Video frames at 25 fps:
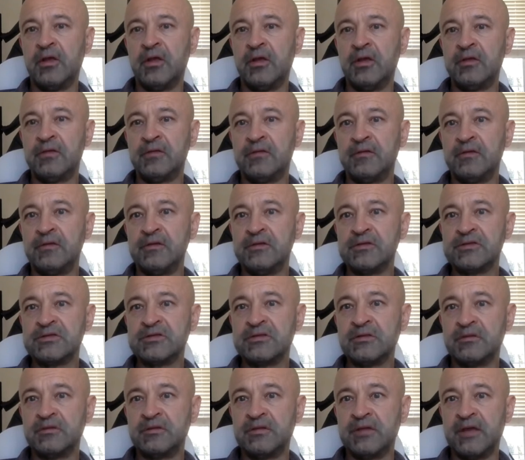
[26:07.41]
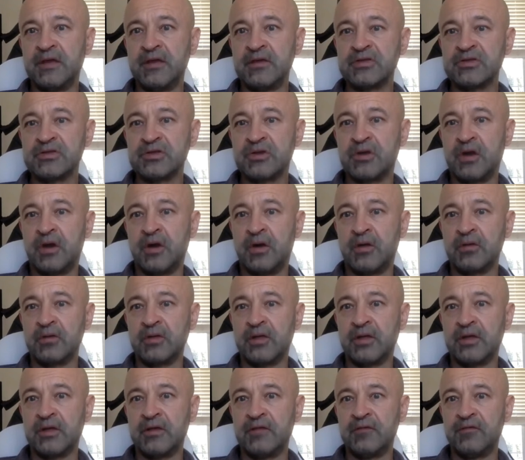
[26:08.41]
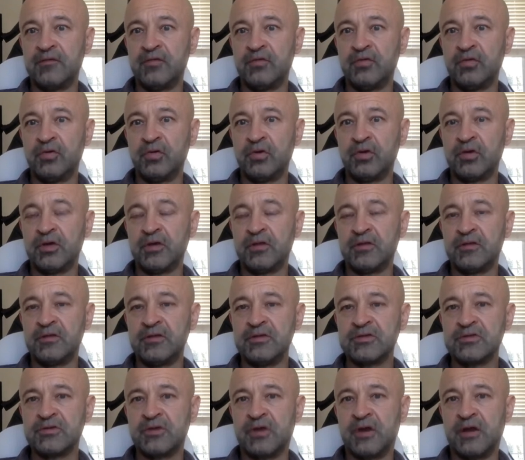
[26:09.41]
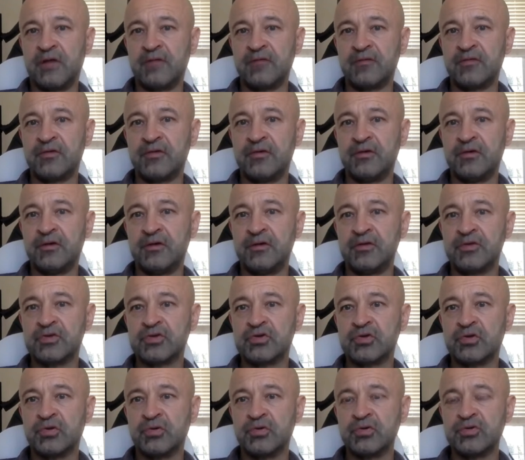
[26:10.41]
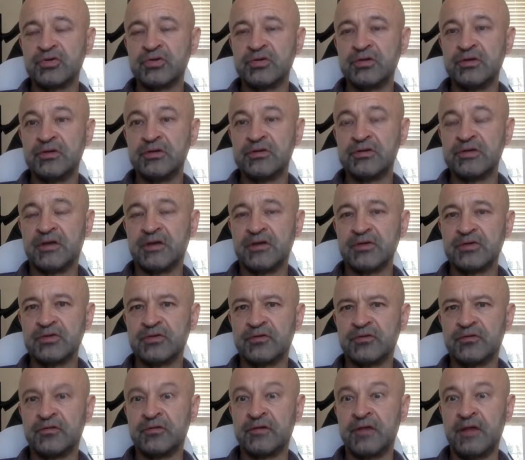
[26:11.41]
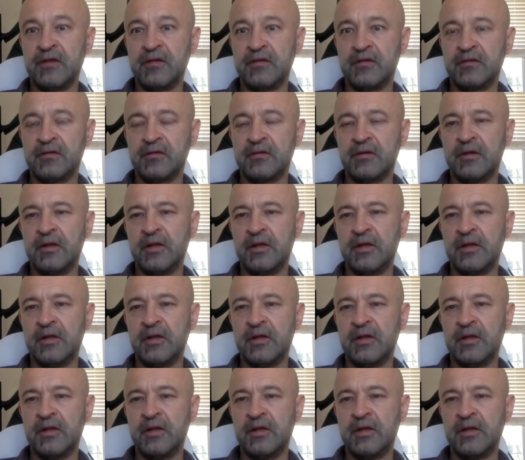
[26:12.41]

it, it still takes around, like if you look at this graph here, it shows the results of training